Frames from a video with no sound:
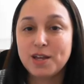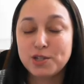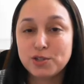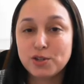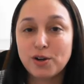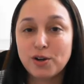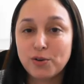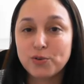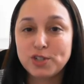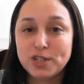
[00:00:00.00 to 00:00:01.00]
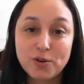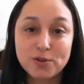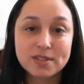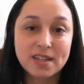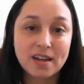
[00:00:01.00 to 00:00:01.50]
So she
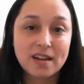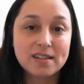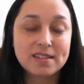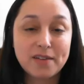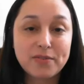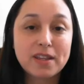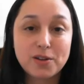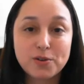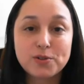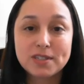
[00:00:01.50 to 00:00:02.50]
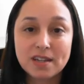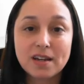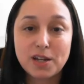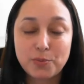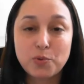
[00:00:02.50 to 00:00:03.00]
holds definitely holds
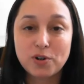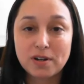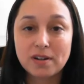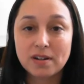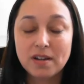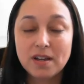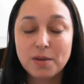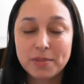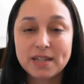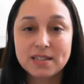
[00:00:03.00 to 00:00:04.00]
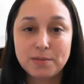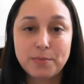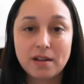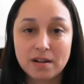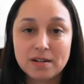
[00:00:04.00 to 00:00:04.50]
an important place in
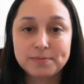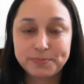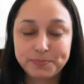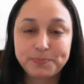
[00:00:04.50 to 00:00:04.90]
my heart.